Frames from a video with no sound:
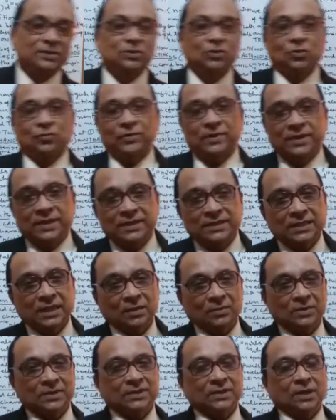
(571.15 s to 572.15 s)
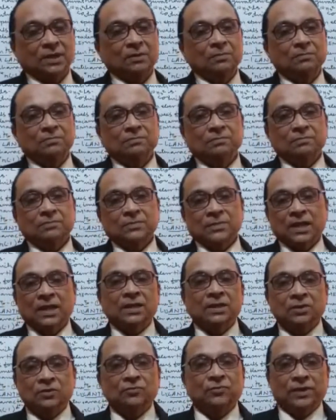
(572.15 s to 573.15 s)
So with this I will stop.
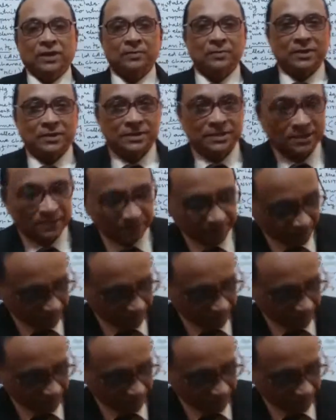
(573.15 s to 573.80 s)
Thank you very much.